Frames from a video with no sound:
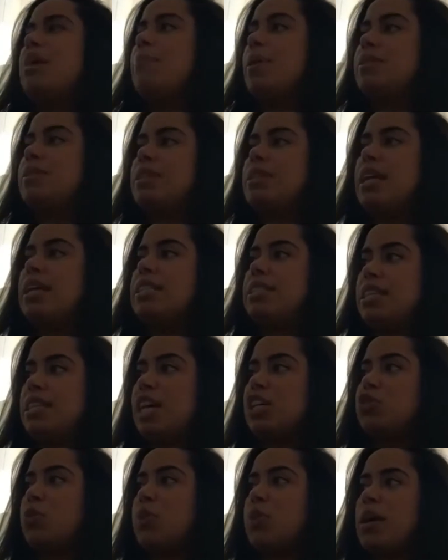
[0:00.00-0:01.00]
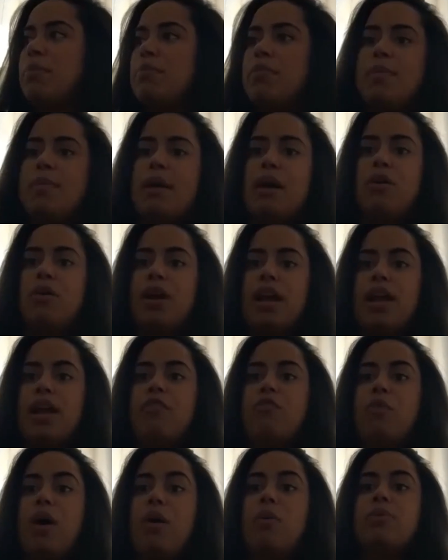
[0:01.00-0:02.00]
keep on in touch with them about kind
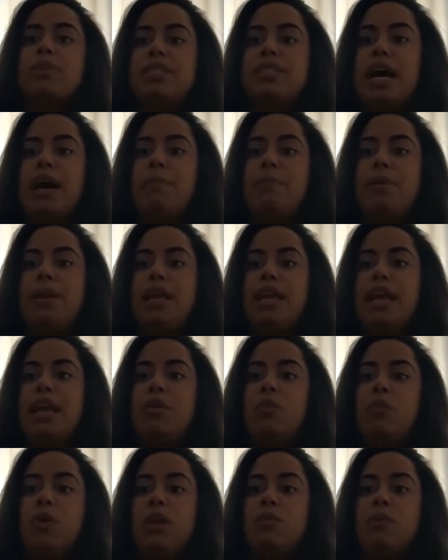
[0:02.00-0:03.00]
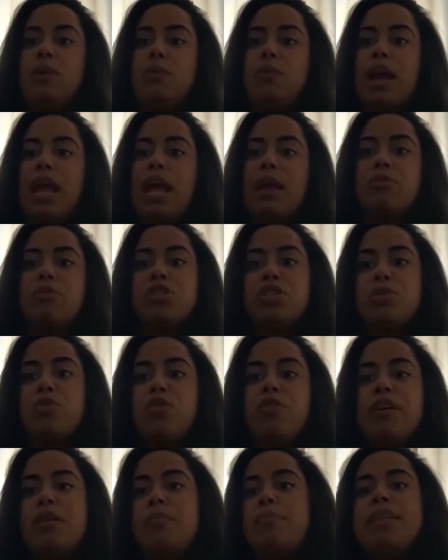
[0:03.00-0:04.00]
of what was happening and when sure. we were able to
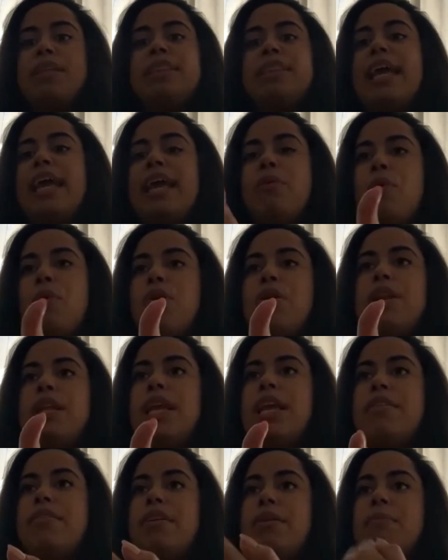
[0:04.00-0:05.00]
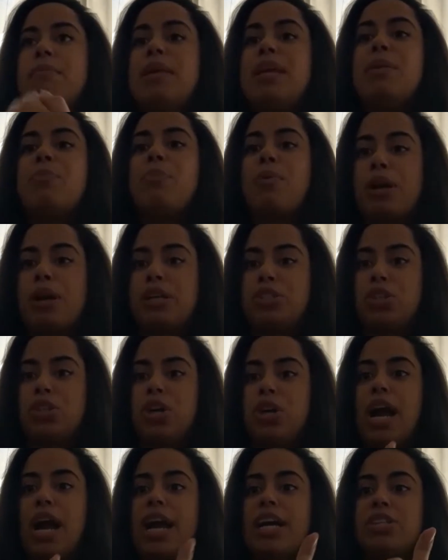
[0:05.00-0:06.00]
move in, but they weren't giving me pressure.